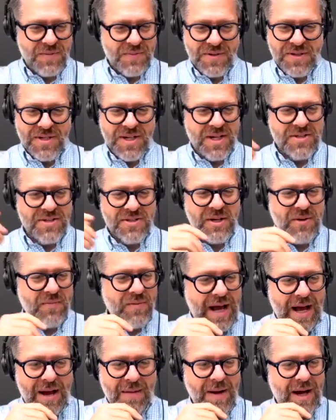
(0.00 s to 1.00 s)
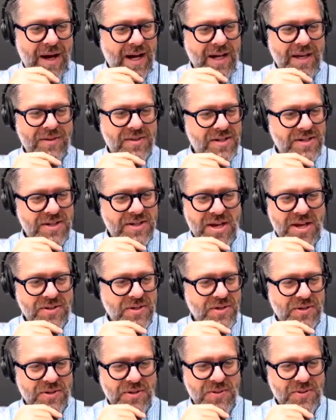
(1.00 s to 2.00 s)
dusty rabbi in the
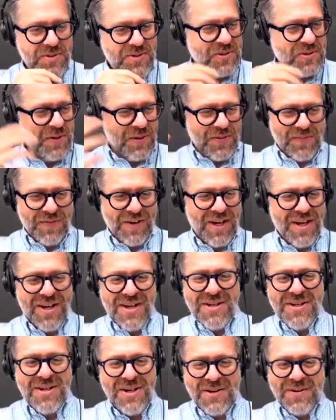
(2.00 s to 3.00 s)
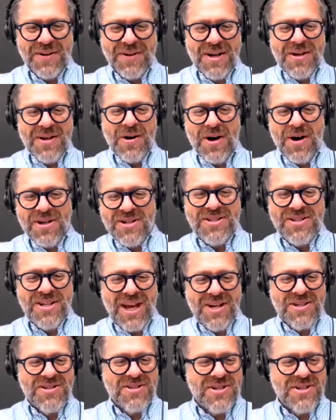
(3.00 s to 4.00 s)
desert who sort of
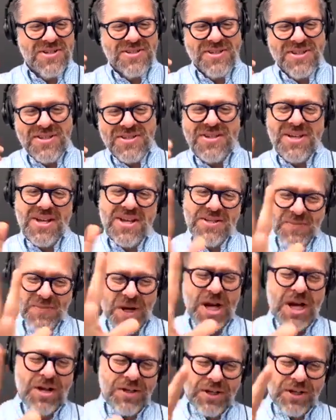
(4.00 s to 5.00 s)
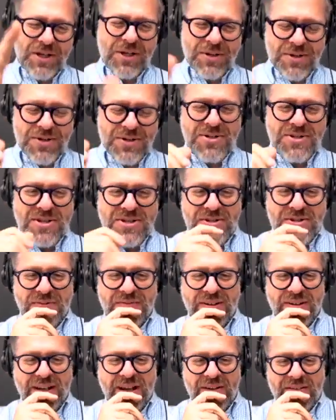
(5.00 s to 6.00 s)
audaciously says, well, your sins are
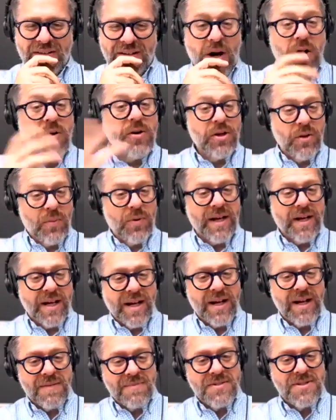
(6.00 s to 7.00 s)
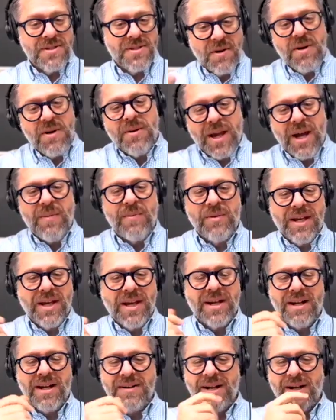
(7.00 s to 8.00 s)
forgiven. Oh, you want to get up too? Okay, we'll
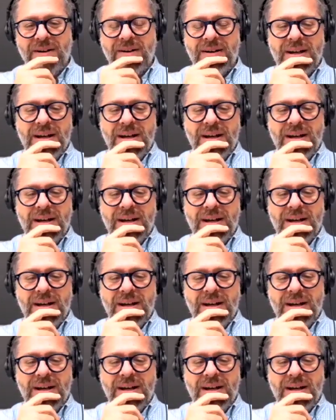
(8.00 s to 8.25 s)
get up.